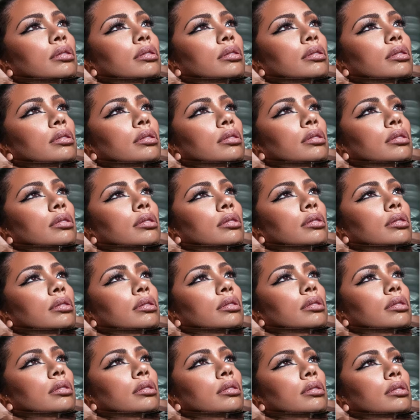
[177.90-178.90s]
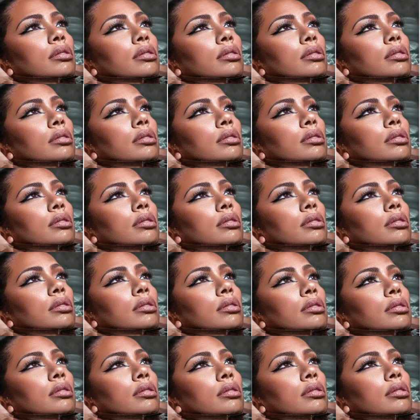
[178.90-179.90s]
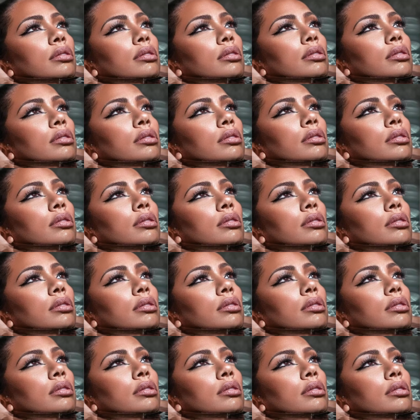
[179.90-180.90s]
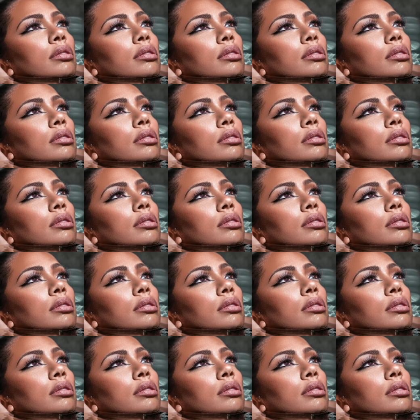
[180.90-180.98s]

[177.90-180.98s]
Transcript: (no one is talking)